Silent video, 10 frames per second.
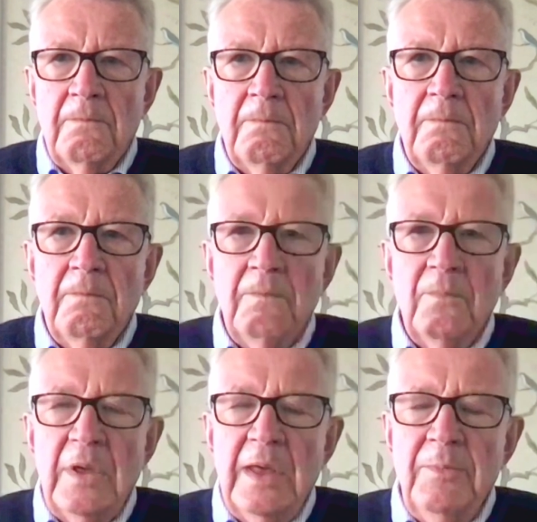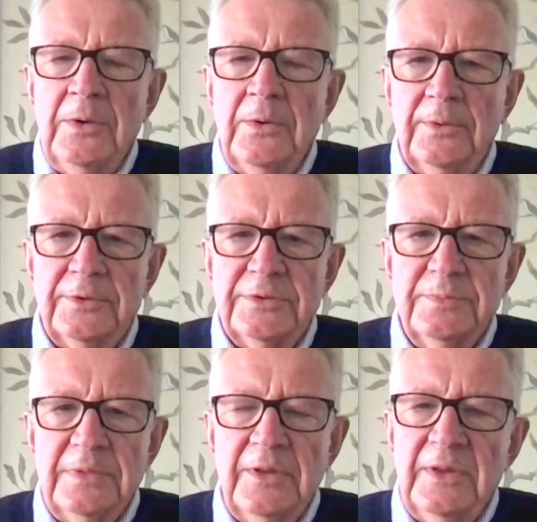Maybe not.
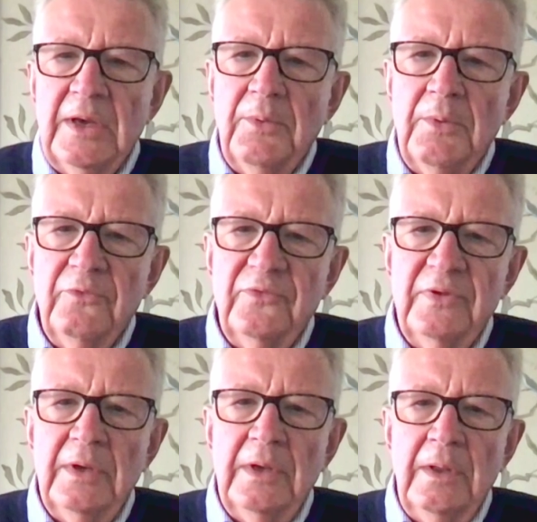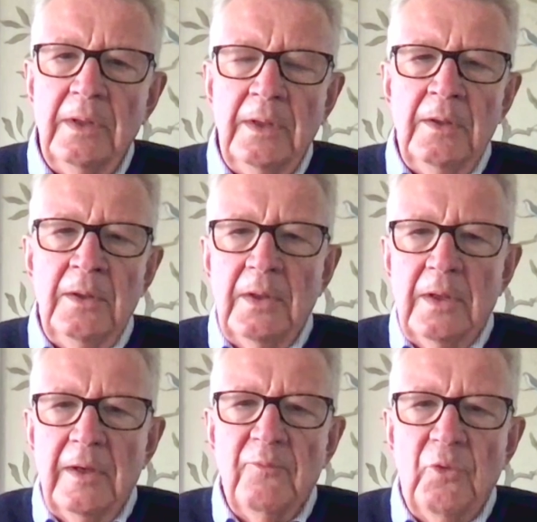I think we would still
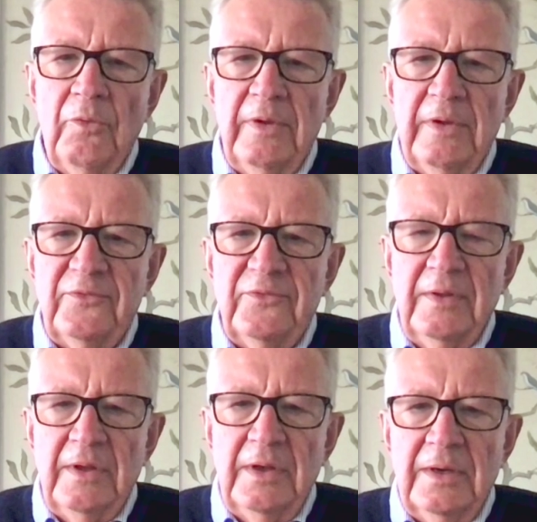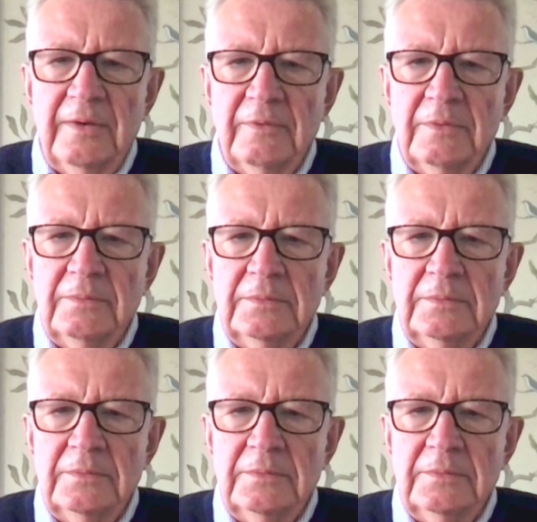have more deaths than they have.